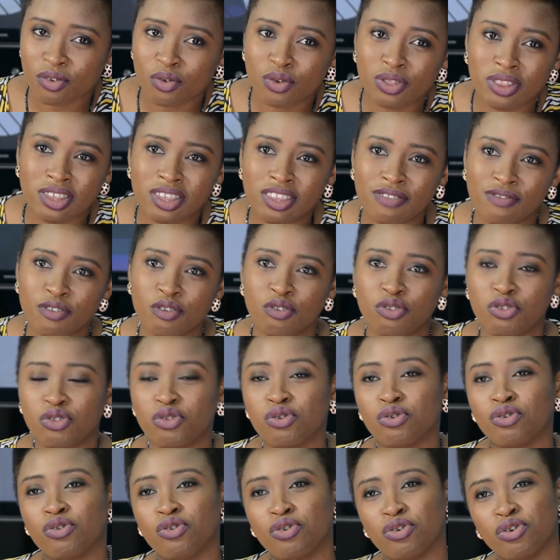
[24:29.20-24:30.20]
Oh, this
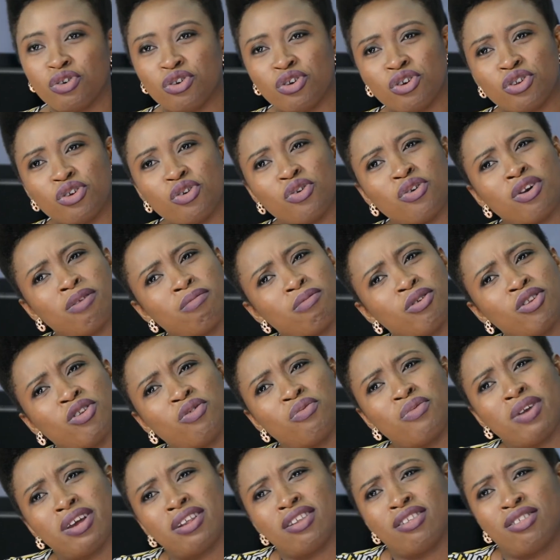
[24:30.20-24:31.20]
feels so good. Oh, I'm going
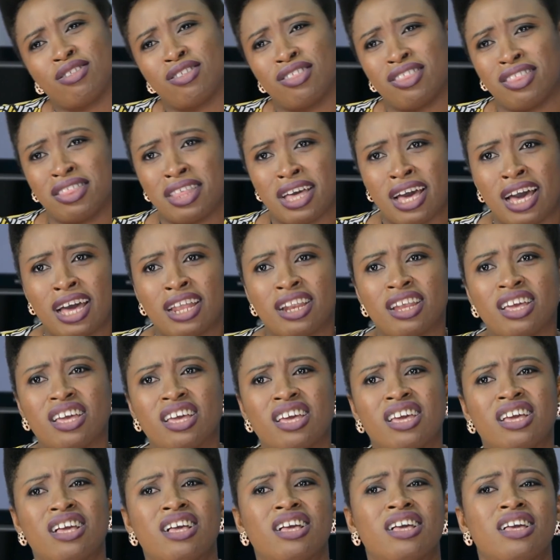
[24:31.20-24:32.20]
to wear this to
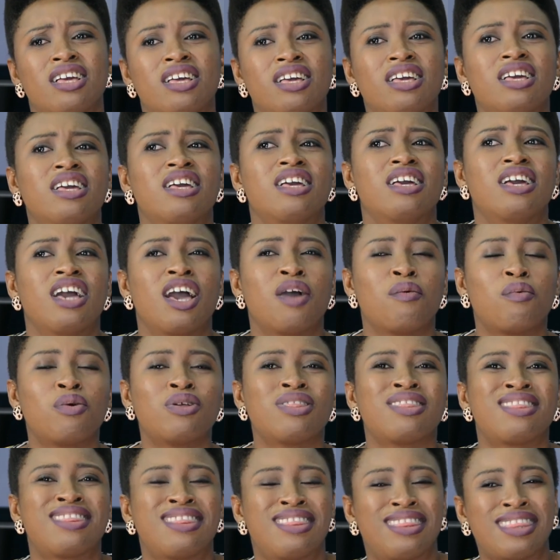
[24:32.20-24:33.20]
that. I
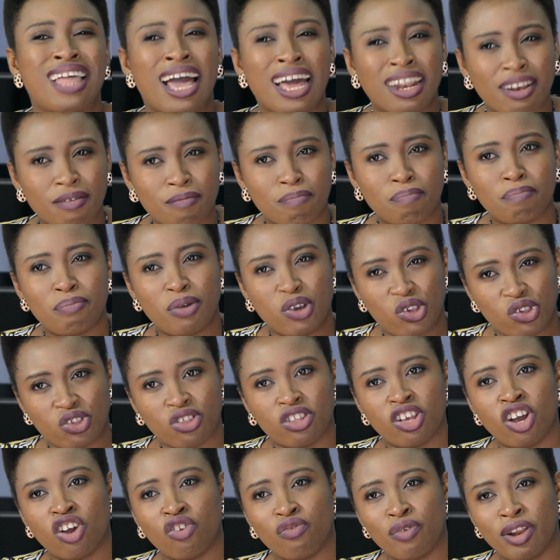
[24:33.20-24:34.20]
want that
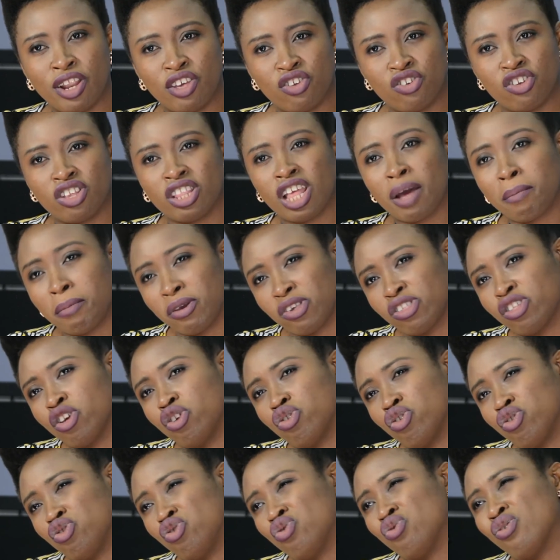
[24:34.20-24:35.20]
personal relation, that
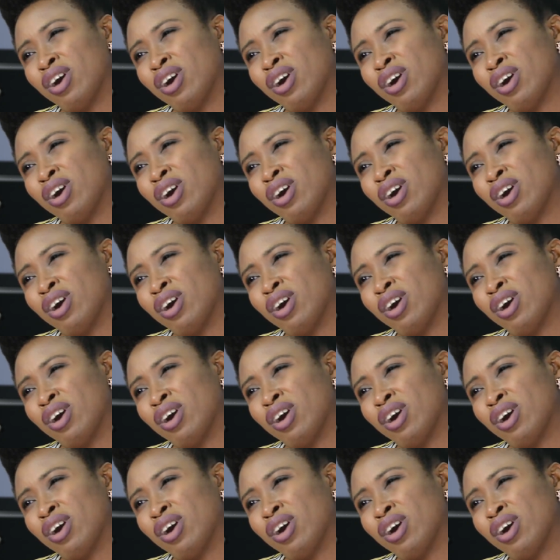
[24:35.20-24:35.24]
personal talk.